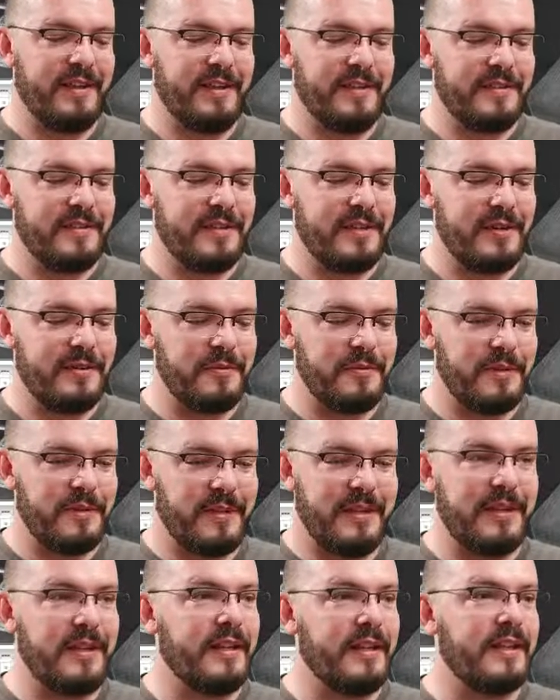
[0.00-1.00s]
So
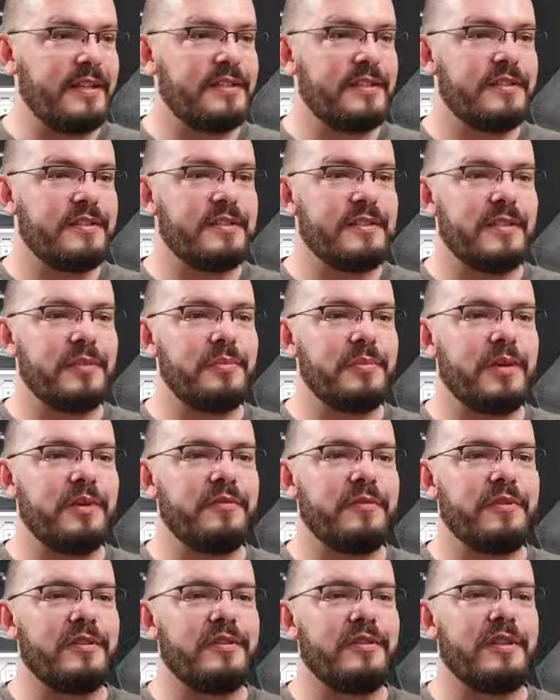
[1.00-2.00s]
let's jump
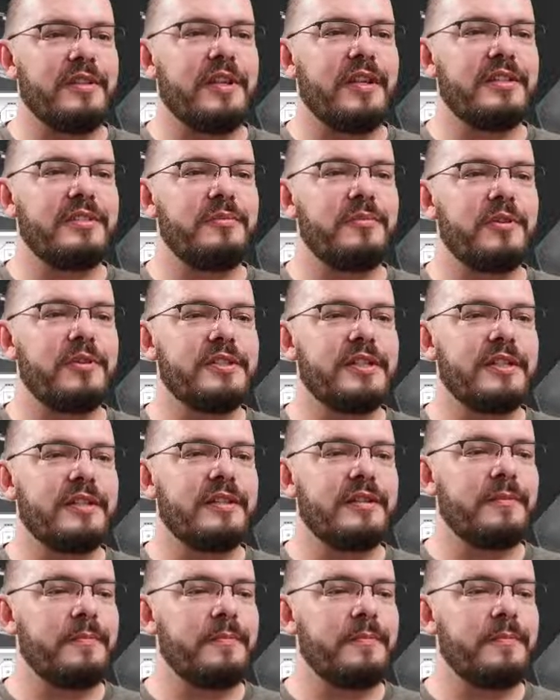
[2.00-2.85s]
over to the next project.